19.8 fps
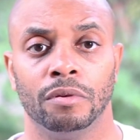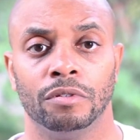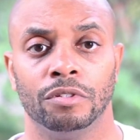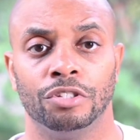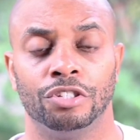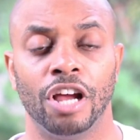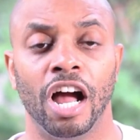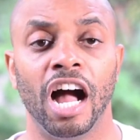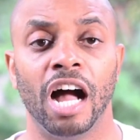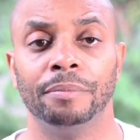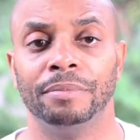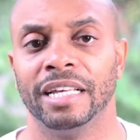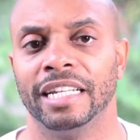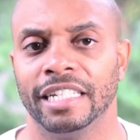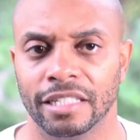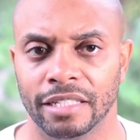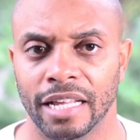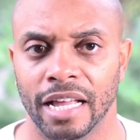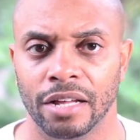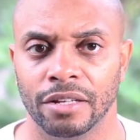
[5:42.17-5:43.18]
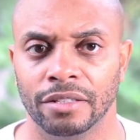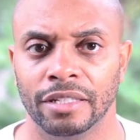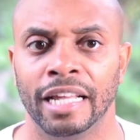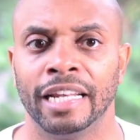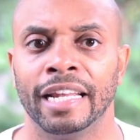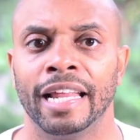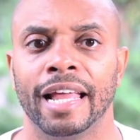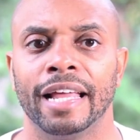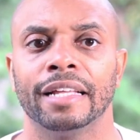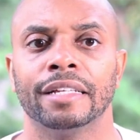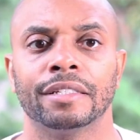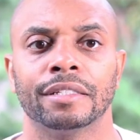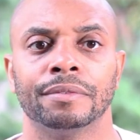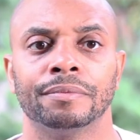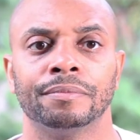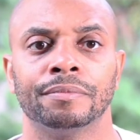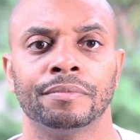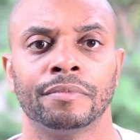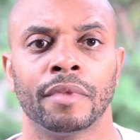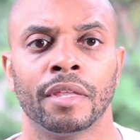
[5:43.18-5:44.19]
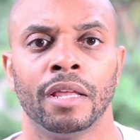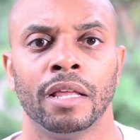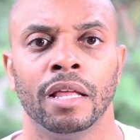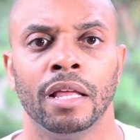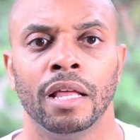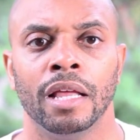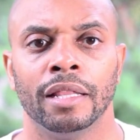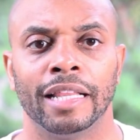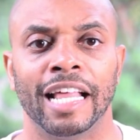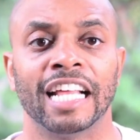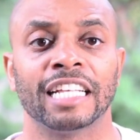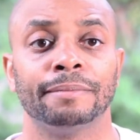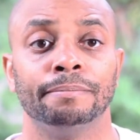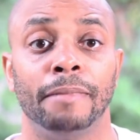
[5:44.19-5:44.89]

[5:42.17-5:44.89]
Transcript: job that he has. That's